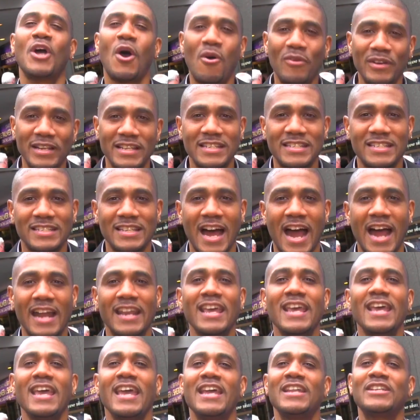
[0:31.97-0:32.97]
go on inside
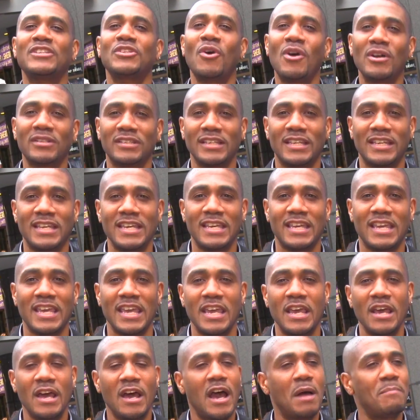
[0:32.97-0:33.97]
and talk to
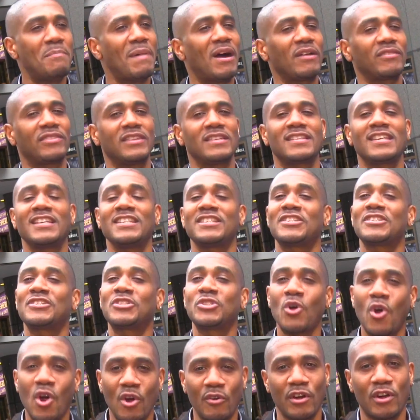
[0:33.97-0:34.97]
KeKe about this
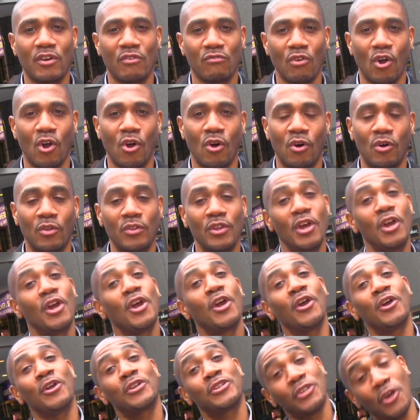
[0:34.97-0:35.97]
historic role,
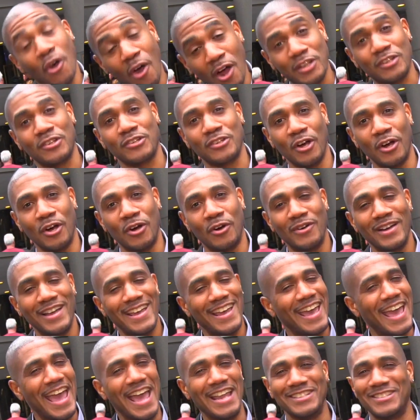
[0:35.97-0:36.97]
her talk show,
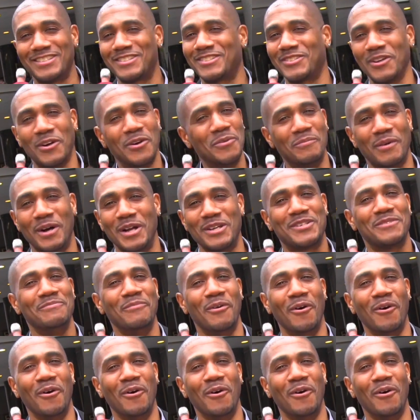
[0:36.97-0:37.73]
and so much